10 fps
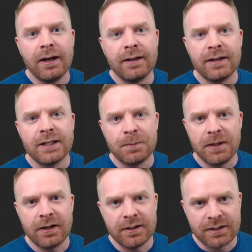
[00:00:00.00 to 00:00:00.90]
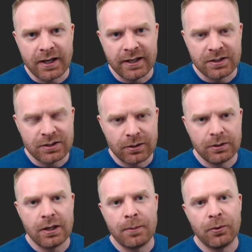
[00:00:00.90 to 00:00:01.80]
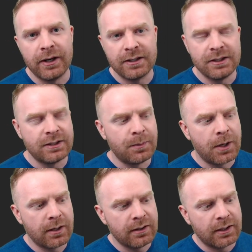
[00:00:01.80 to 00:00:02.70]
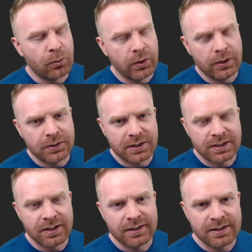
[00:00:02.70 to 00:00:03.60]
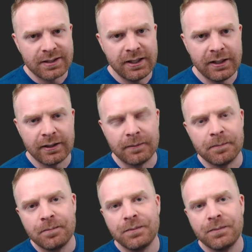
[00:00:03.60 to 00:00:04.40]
and that's because I installed an operating system on it that Windows is not seeing.